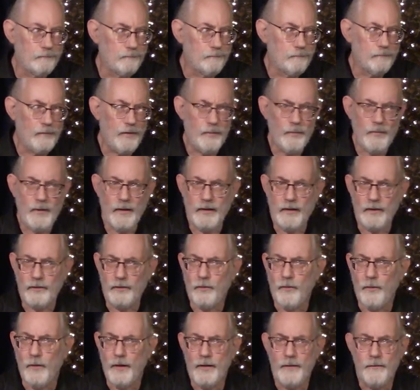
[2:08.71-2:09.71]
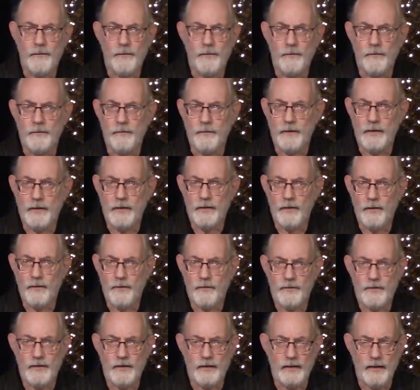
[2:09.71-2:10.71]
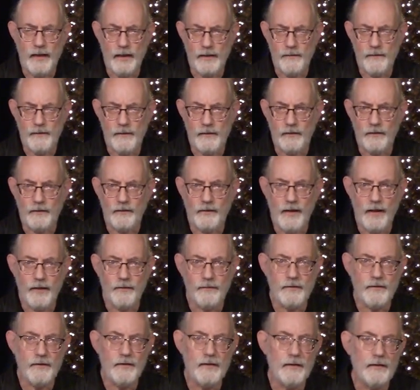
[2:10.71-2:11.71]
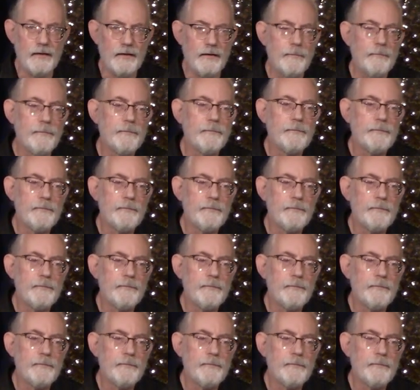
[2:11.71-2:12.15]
me making quite a few videos. It got things out there